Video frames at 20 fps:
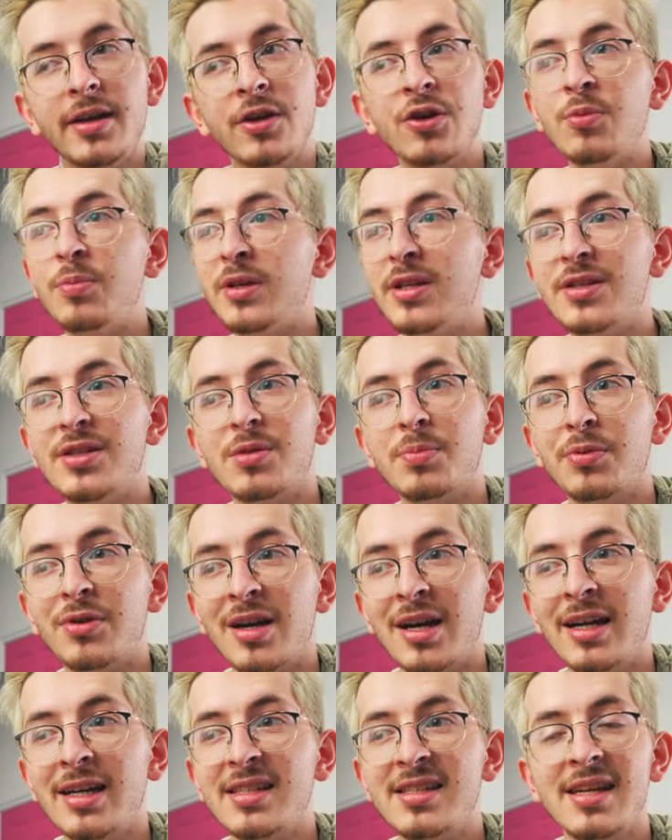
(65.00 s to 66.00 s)
You'd be
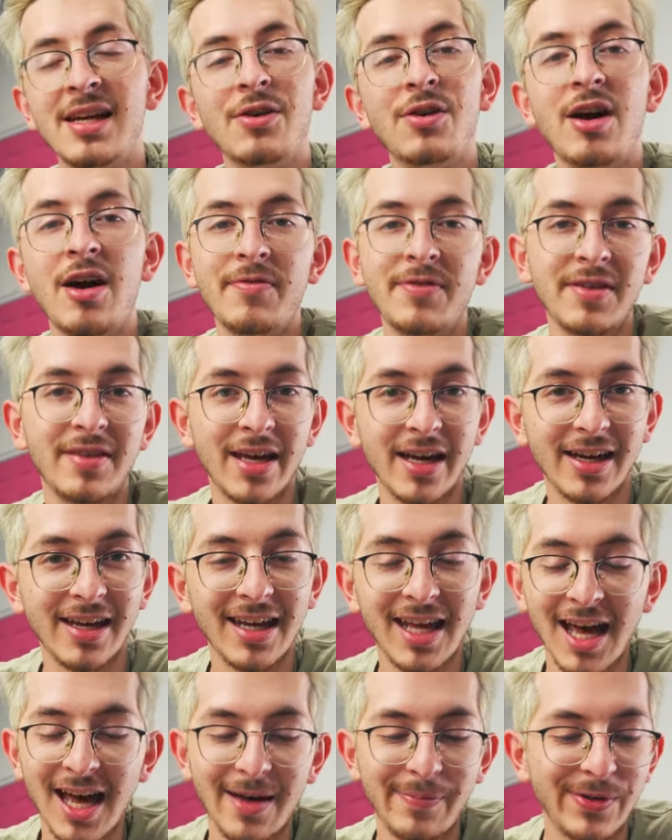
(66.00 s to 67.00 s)
surprised how often that
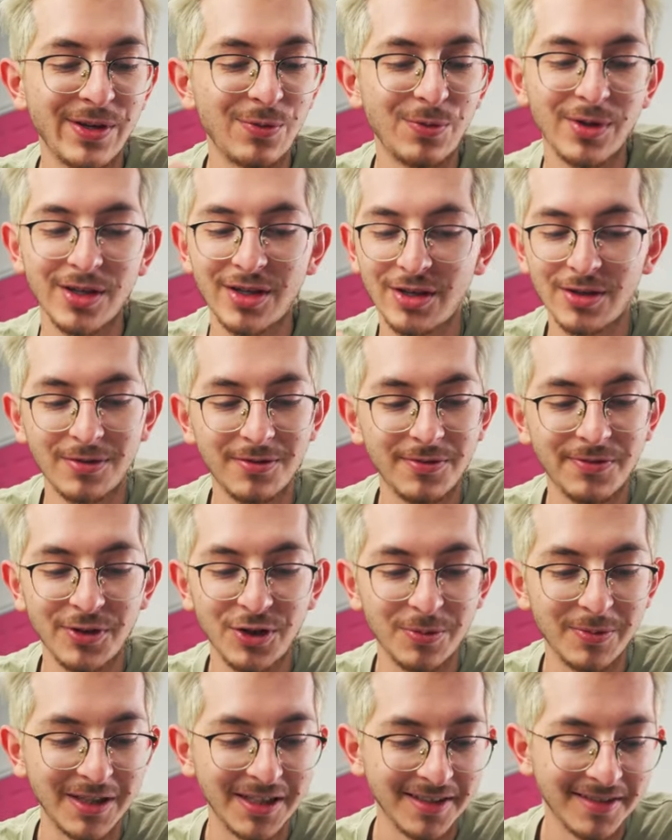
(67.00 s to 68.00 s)
can happen when you're filming.